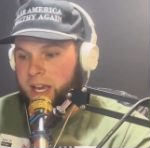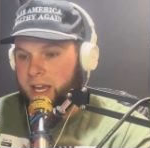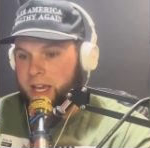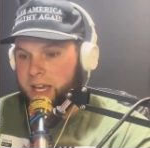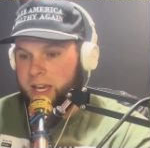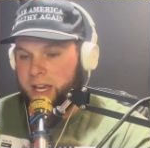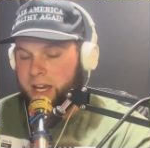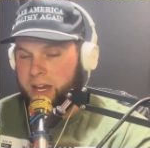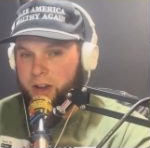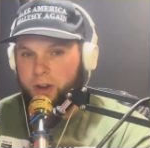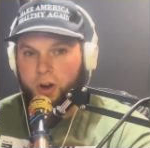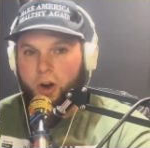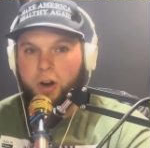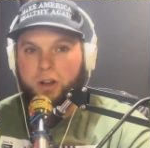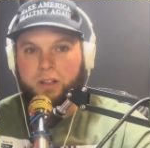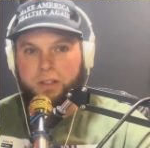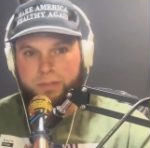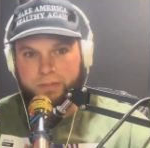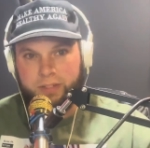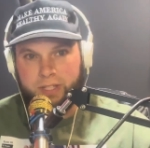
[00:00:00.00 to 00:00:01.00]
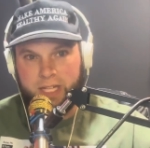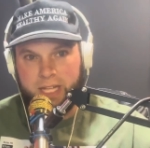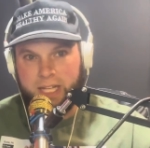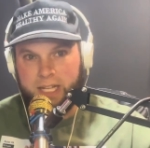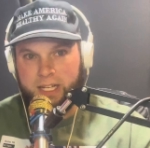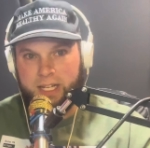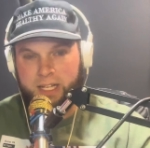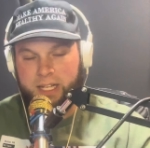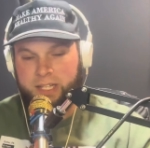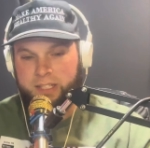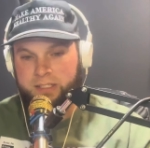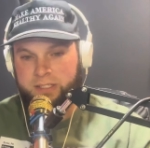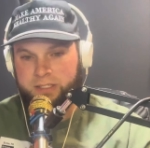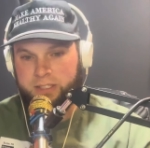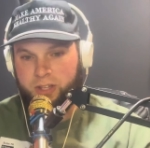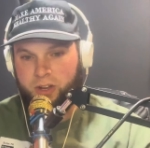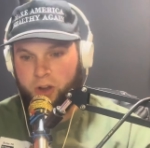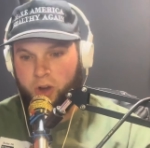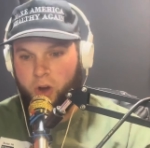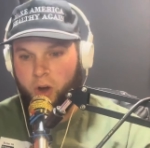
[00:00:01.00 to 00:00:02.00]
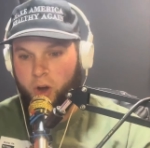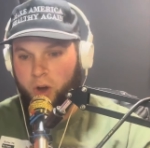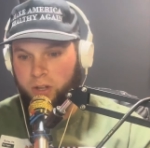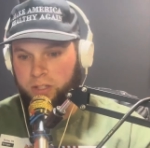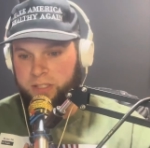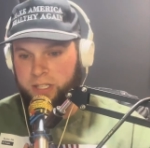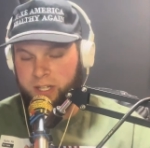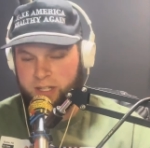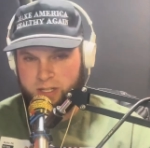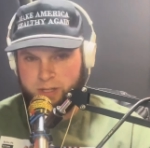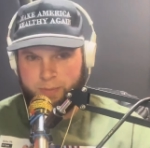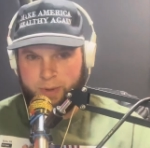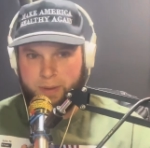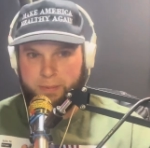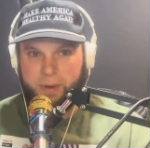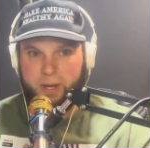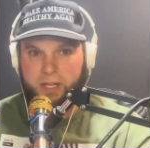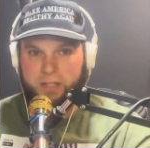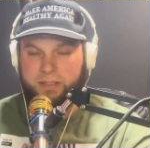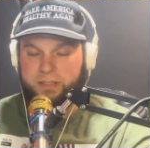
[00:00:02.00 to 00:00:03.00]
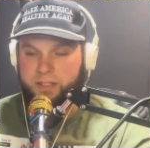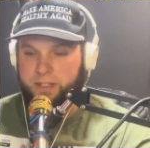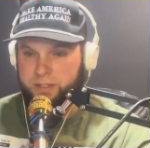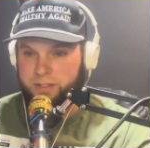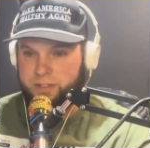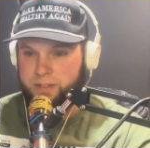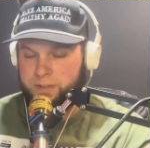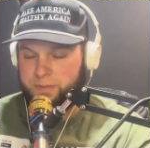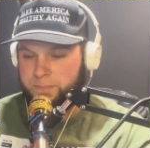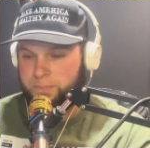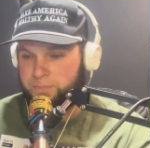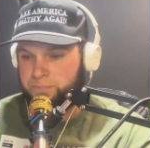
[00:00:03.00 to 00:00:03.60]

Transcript: eh, all of it. it. It is all touched by politics.